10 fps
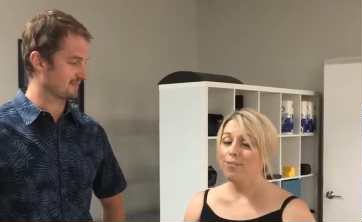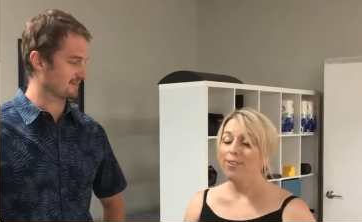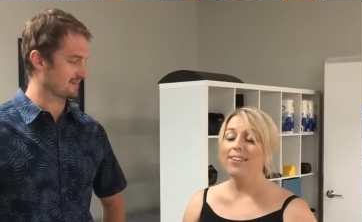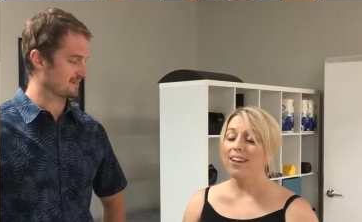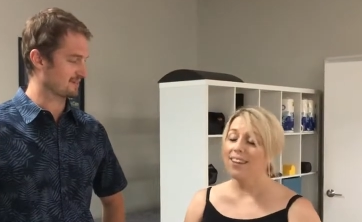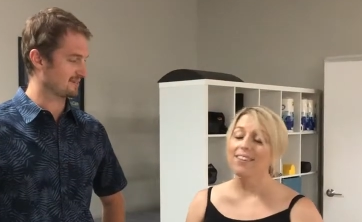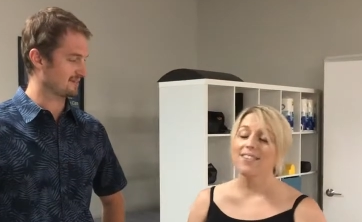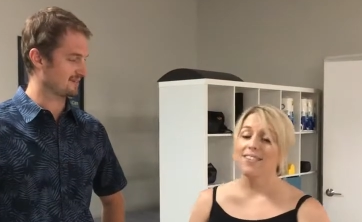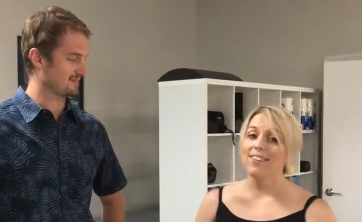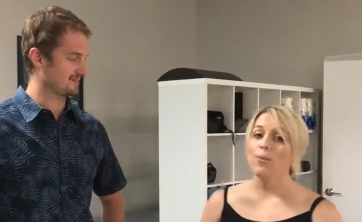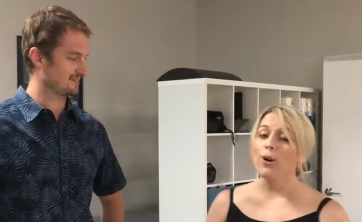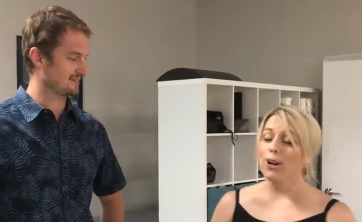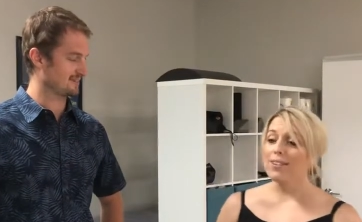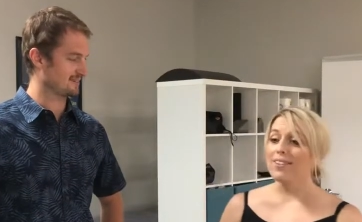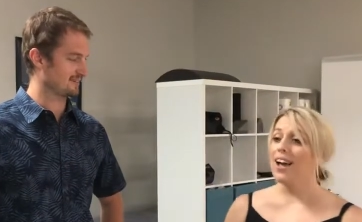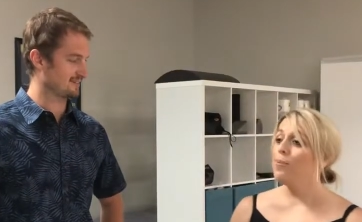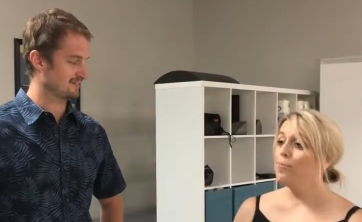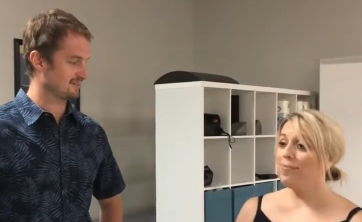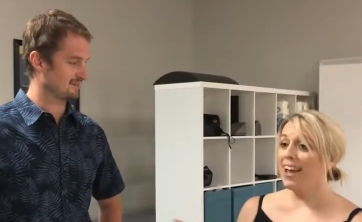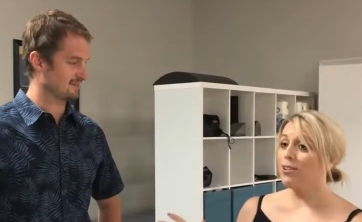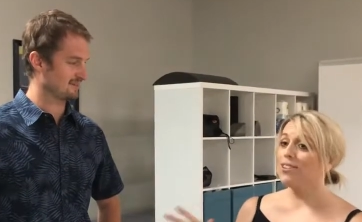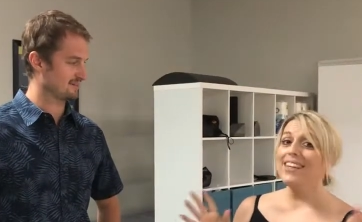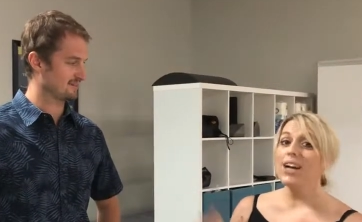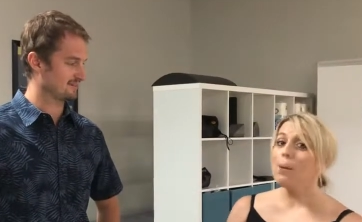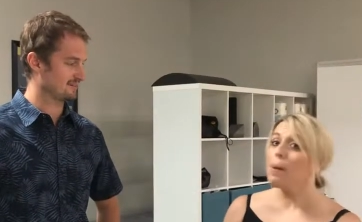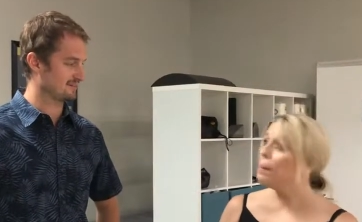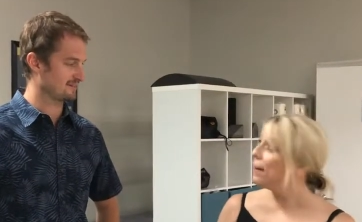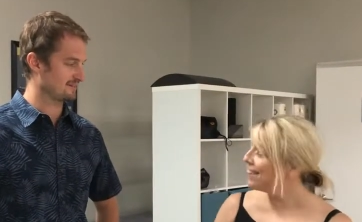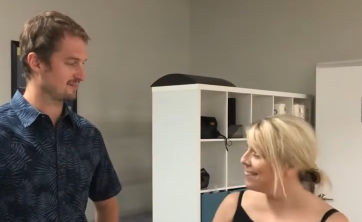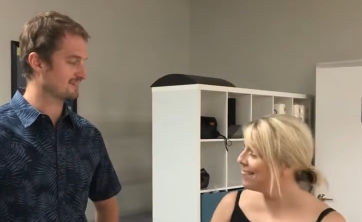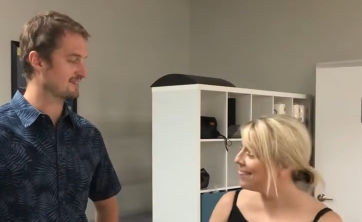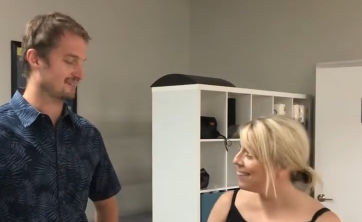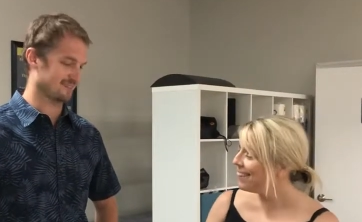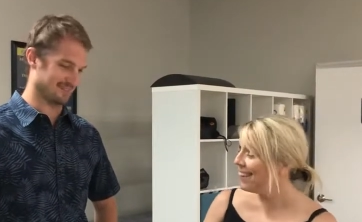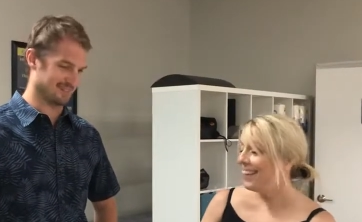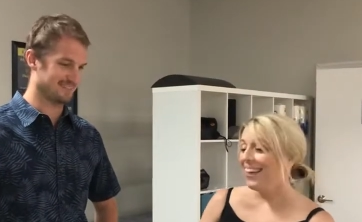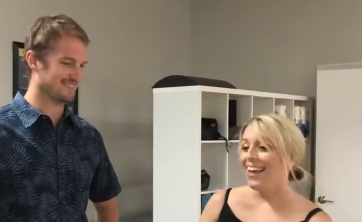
Speaker 1: it does. It works. I'm now sitting on my butt. Good.